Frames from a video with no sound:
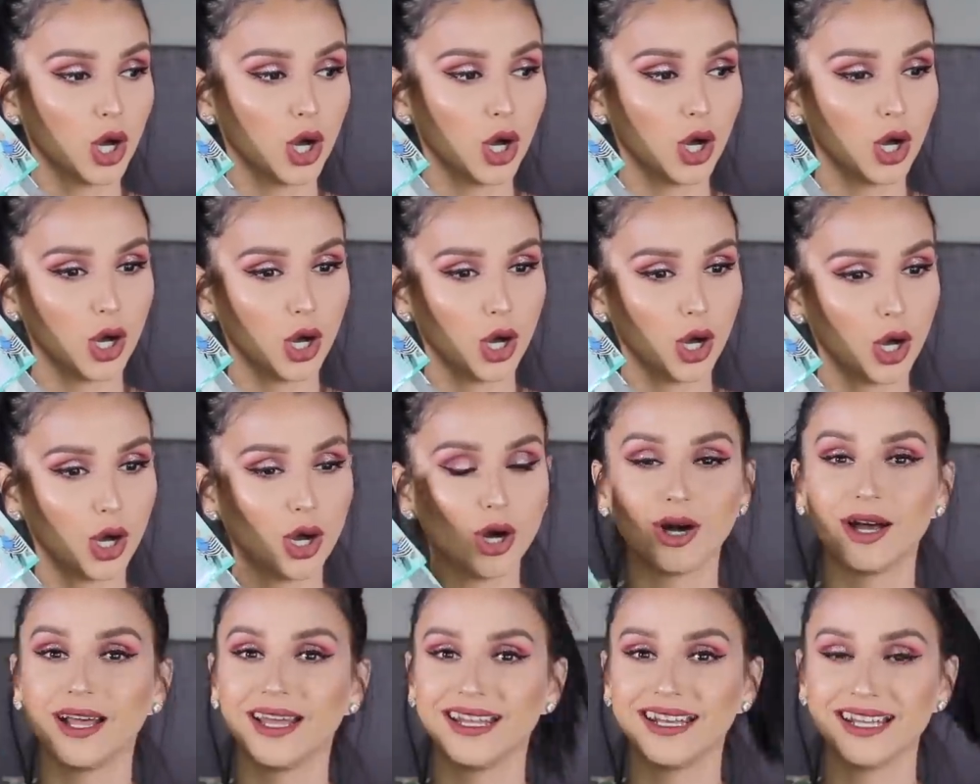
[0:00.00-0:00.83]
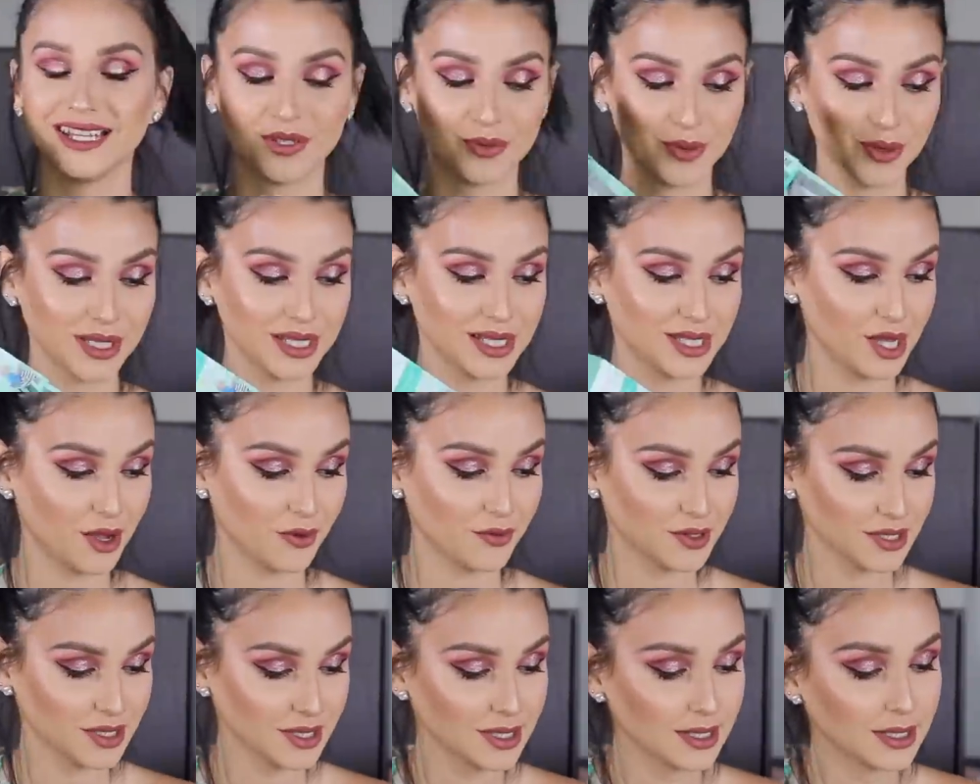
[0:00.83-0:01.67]
Oh, it is really
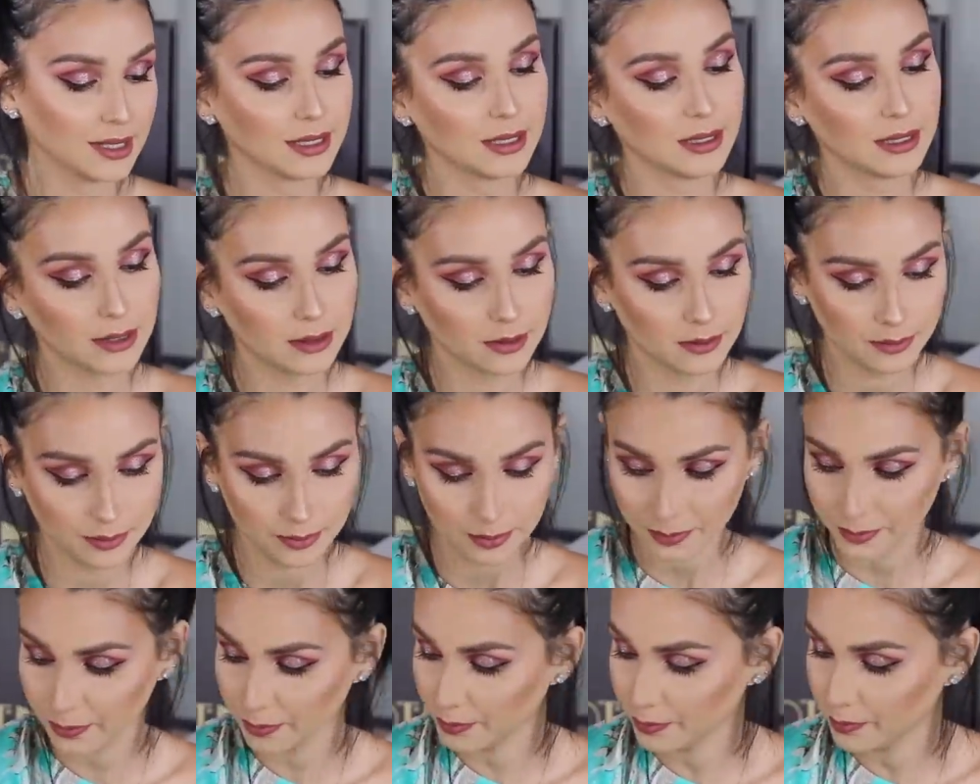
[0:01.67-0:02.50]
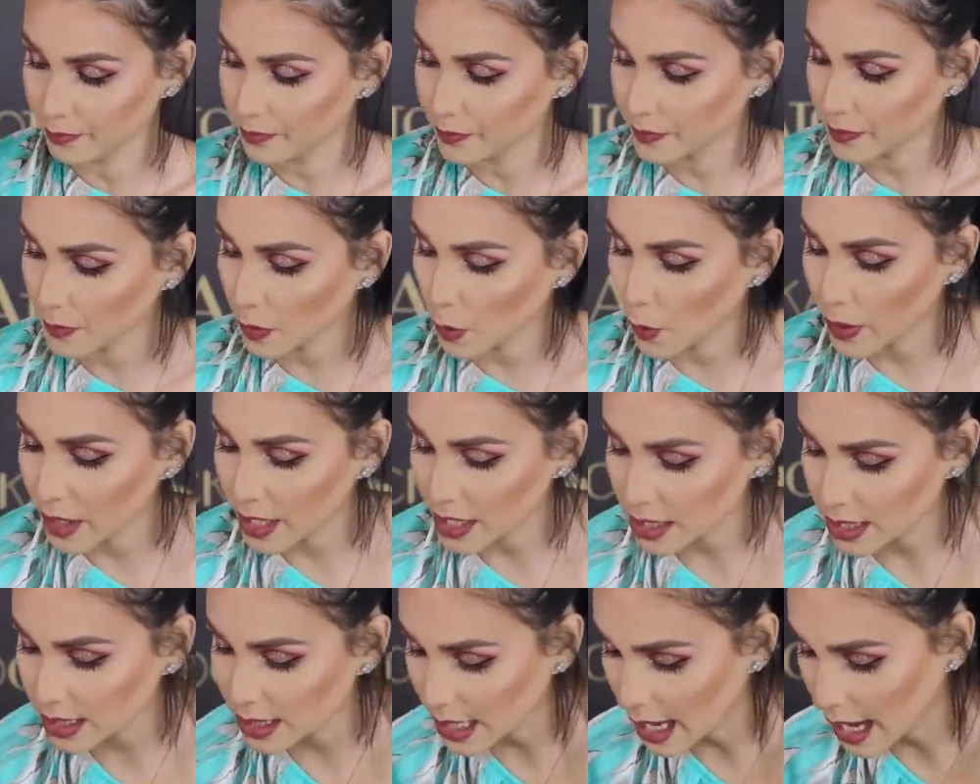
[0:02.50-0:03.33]
soft. What
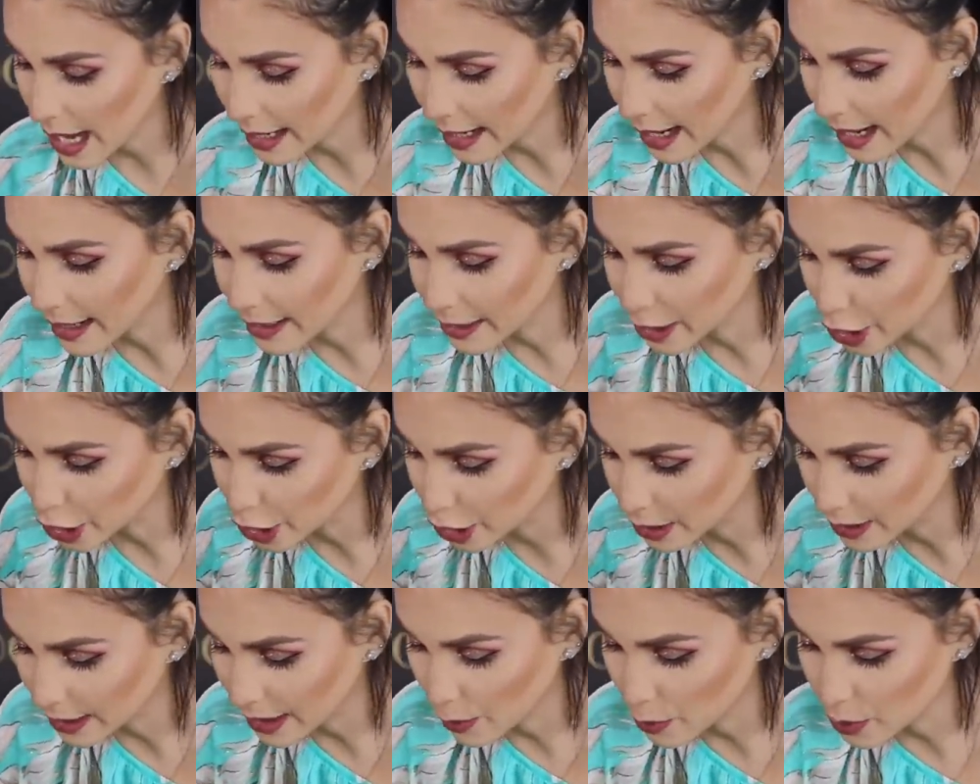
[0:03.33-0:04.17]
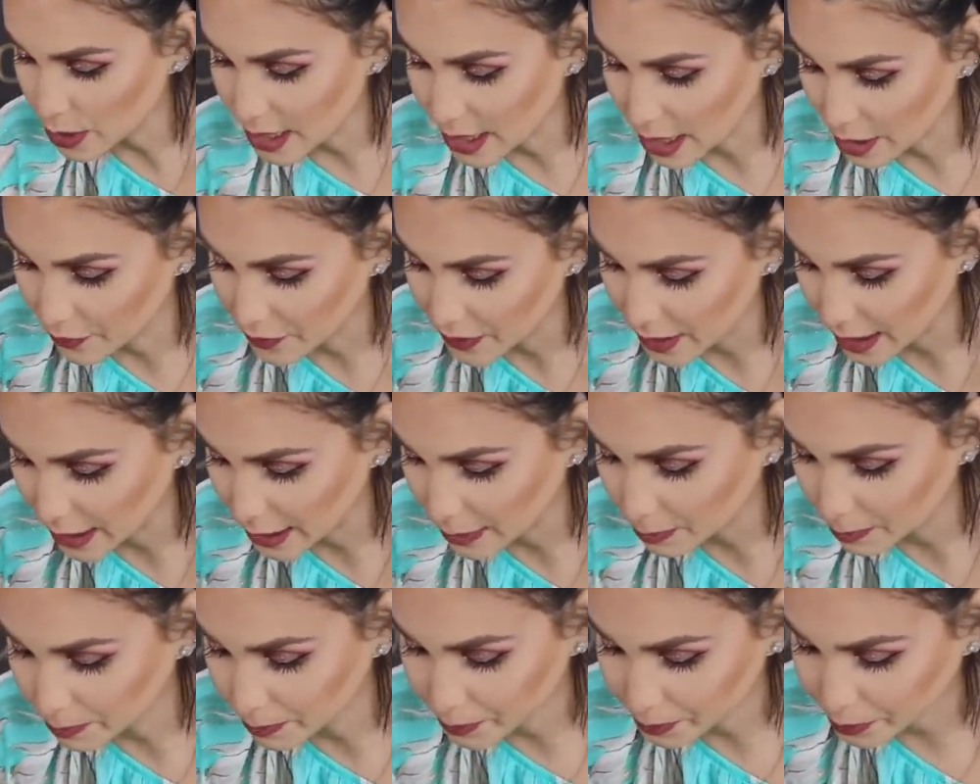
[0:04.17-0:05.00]
else I got here that was
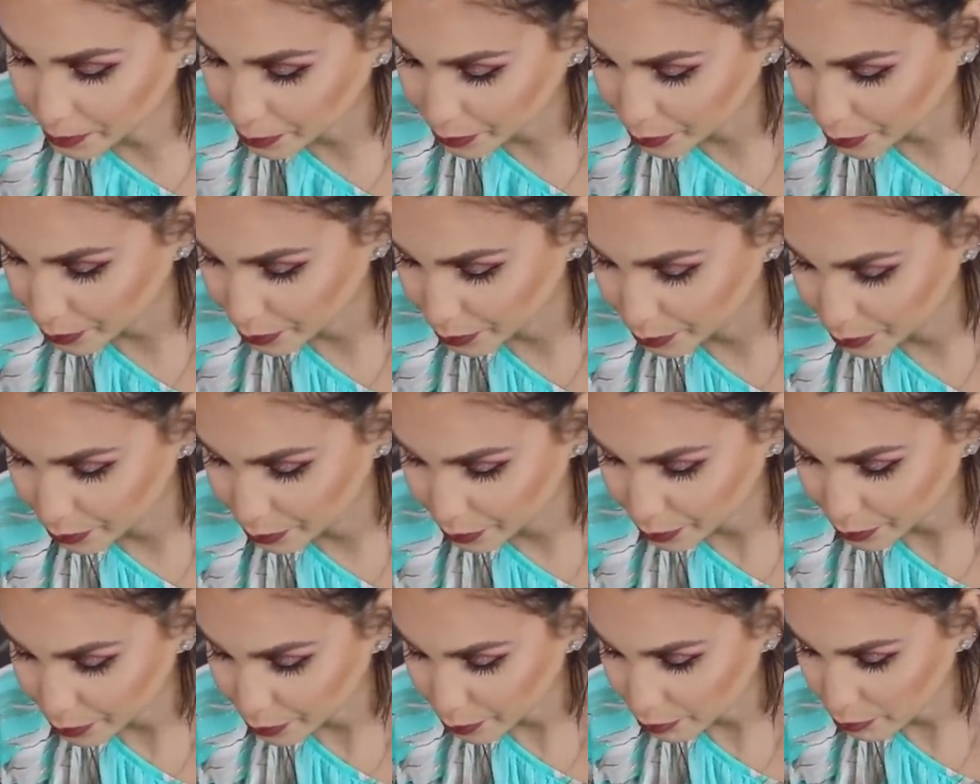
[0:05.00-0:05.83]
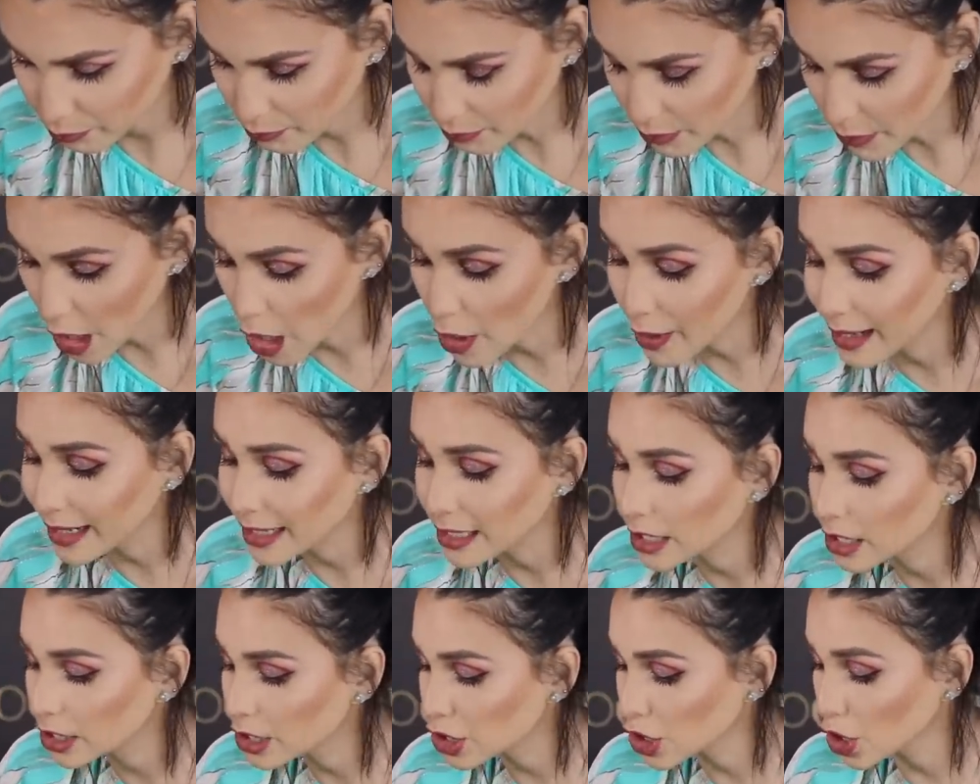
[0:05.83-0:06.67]
gifted?
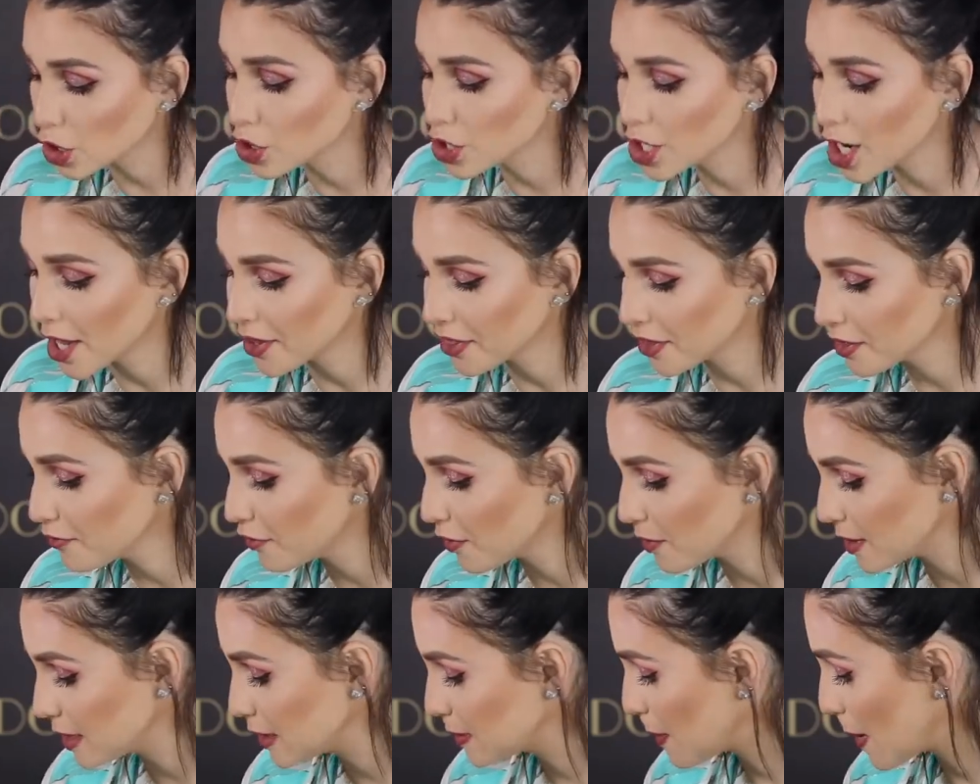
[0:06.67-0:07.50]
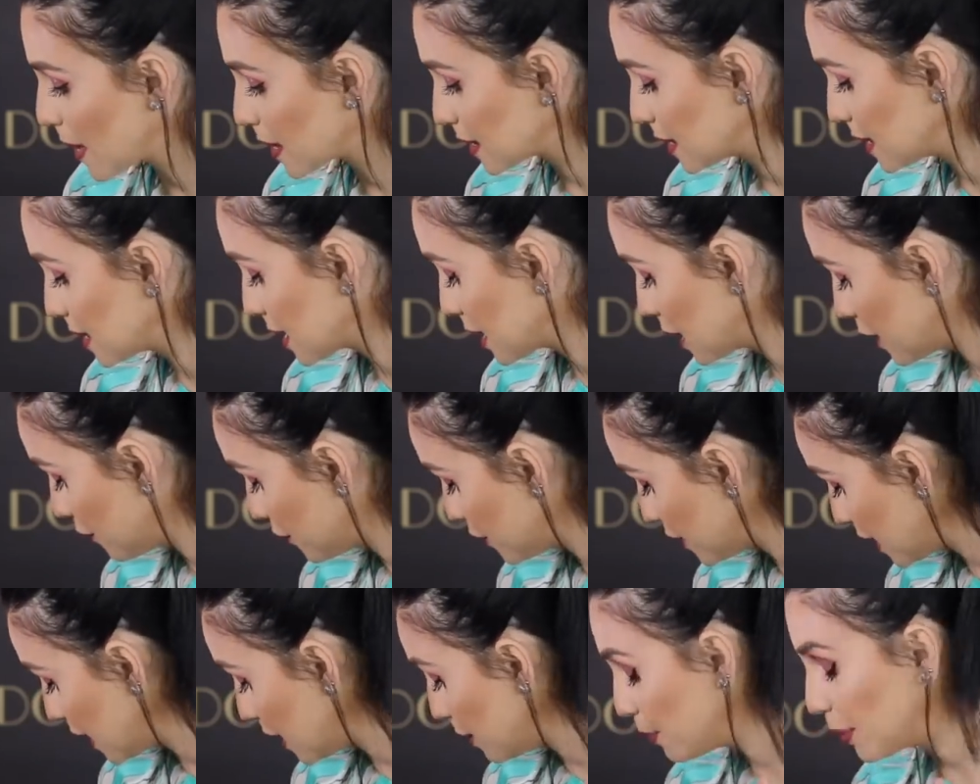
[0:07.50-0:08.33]
Okay, so nothing from this box is
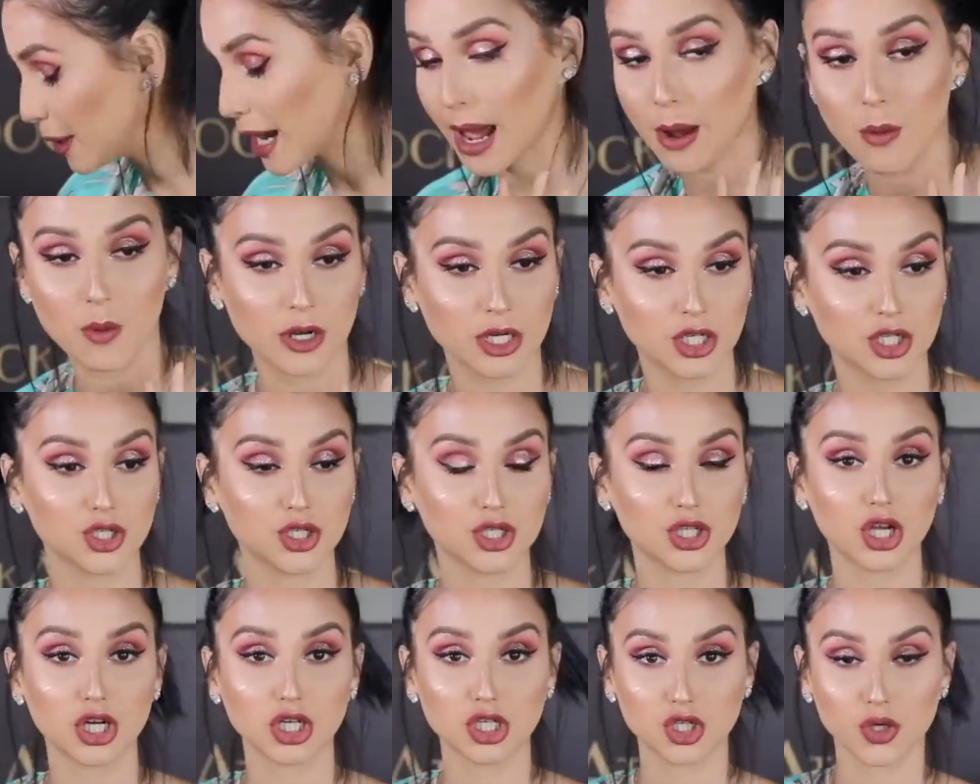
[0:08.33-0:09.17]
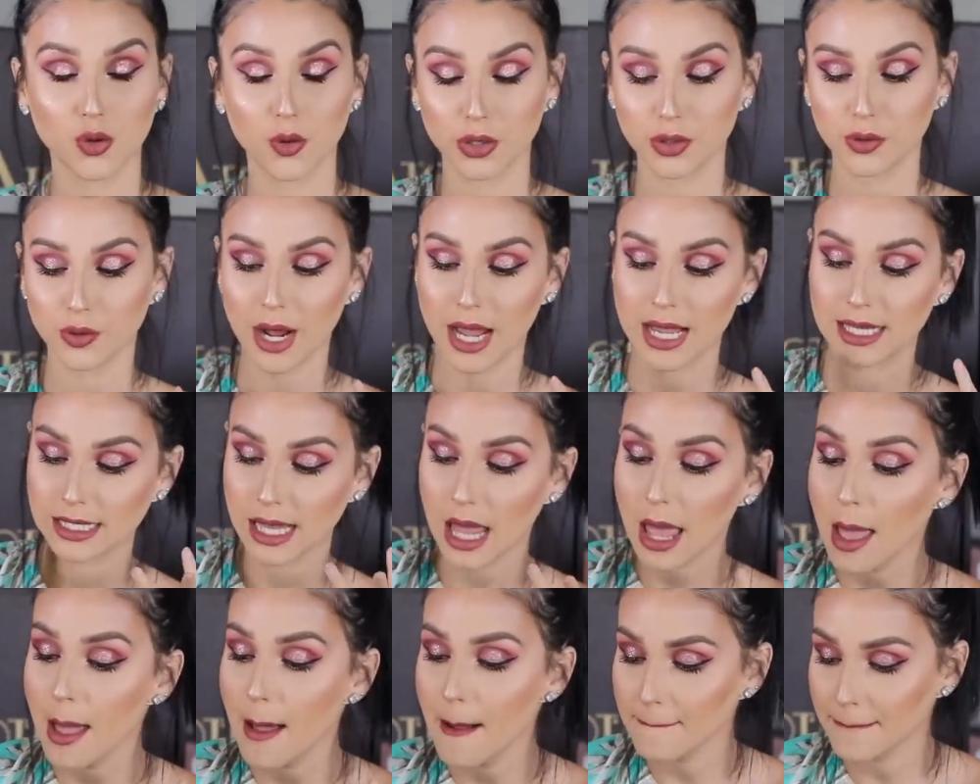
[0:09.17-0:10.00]
gifted, but I want to start showing you guys
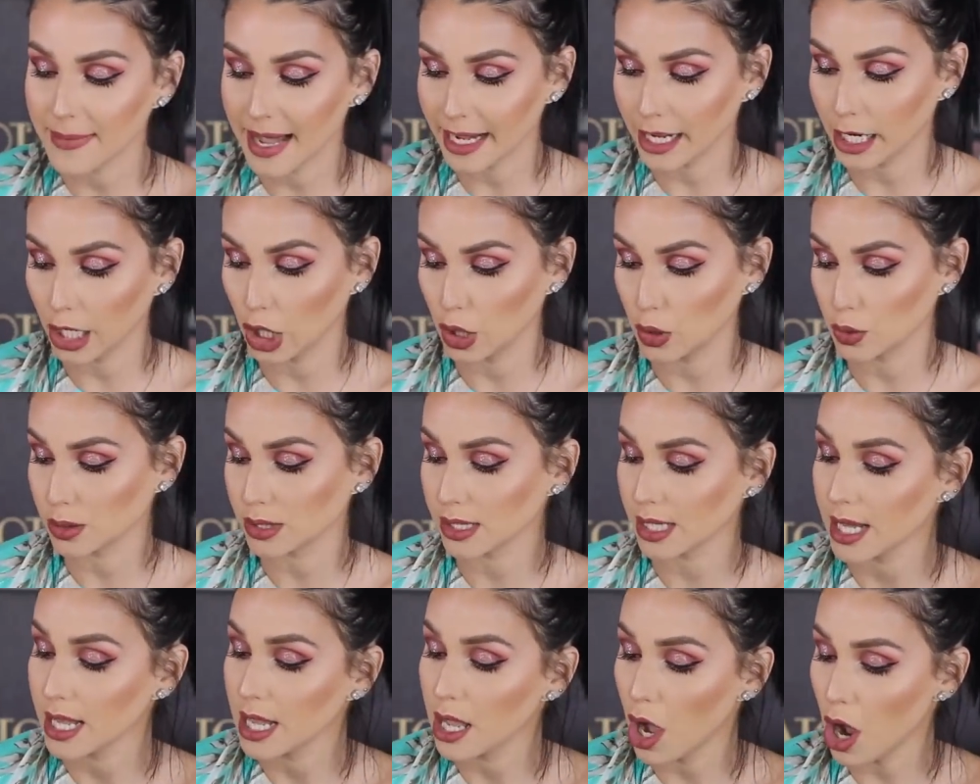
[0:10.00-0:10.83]
my clothes.